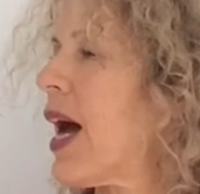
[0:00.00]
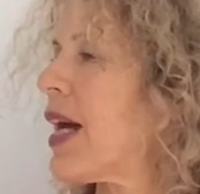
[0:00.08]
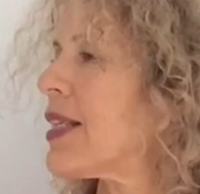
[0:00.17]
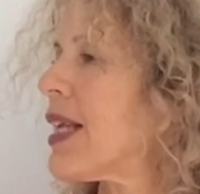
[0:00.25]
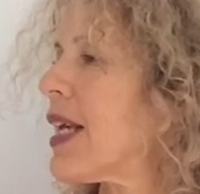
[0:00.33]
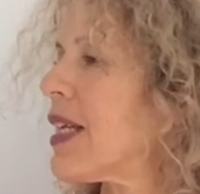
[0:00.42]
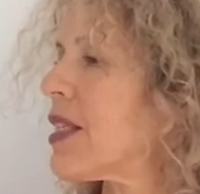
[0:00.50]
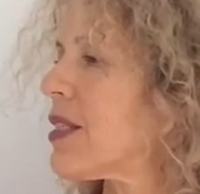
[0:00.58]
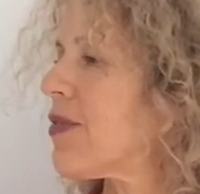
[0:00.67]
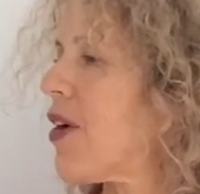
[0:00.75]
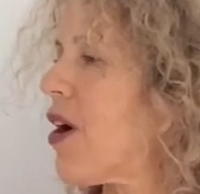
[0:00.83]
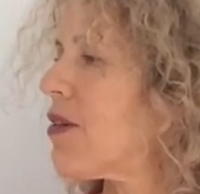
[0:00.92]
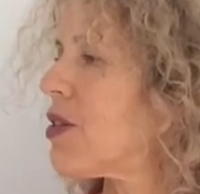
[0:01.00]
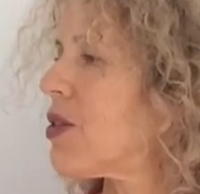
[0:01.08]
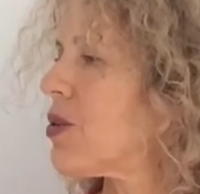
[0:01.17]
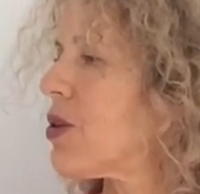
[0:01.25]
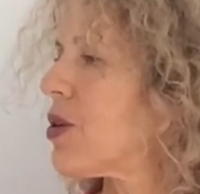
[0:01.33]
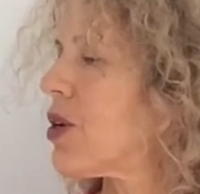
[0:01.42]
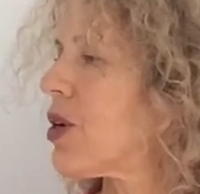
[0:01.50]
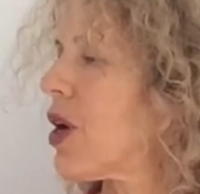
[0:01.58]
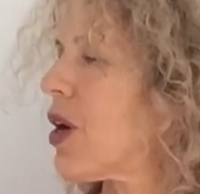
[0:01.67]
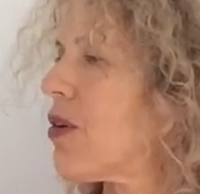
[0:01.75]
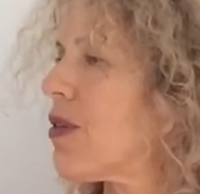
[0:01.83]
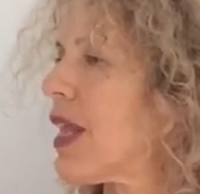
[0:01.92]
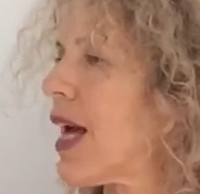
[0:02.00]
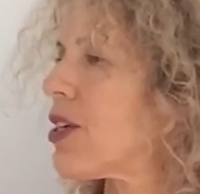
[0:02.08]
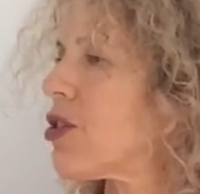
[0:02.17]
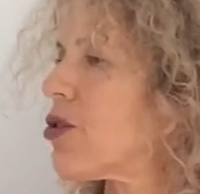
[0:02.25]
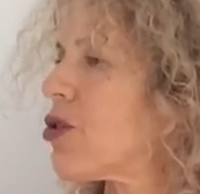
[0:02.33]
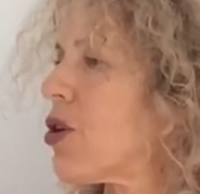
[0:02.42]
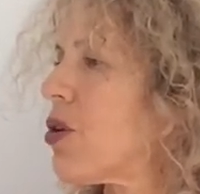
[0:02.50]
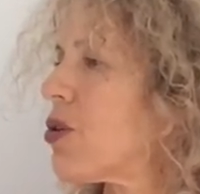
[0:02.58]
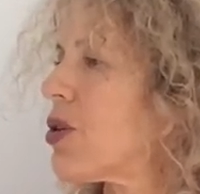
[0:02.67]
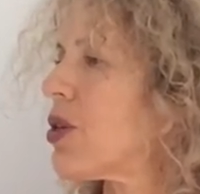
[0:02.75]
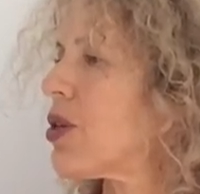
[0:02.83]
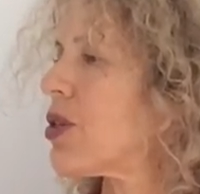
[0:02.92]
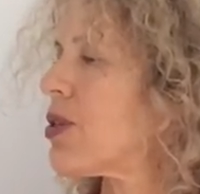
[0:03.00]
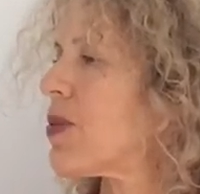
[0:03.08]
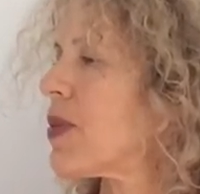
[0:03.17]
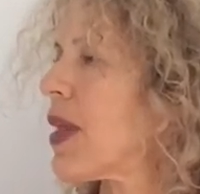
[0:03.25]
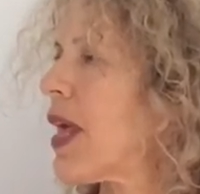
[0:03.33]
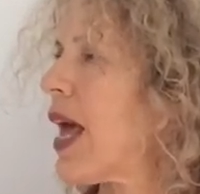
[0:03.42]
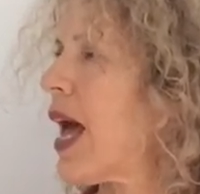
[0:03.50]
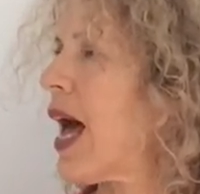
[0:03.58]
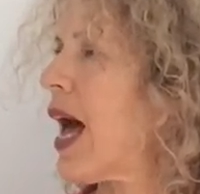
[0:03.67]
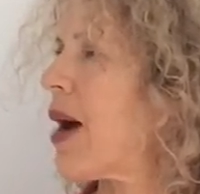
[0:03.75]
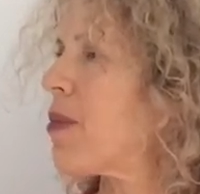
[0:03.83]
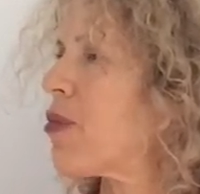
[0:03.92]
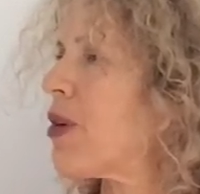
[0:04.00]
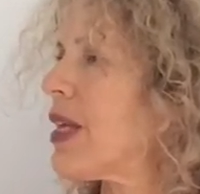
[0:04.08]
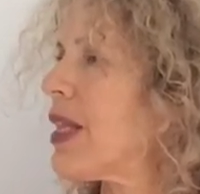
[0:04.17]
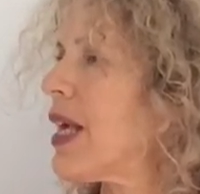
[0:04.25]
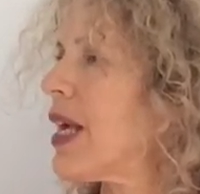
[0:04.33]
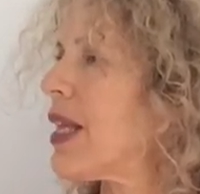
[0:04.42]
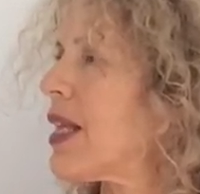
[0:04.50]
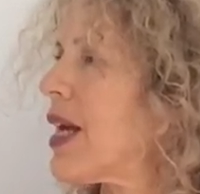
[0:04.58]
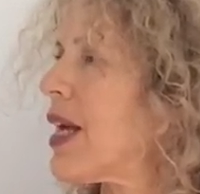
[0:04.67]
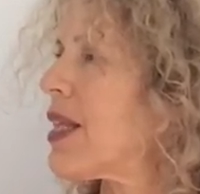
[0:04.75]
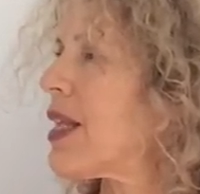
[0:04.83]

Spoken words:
and take it as far as you can go. Relax your shoulders, breathe in, and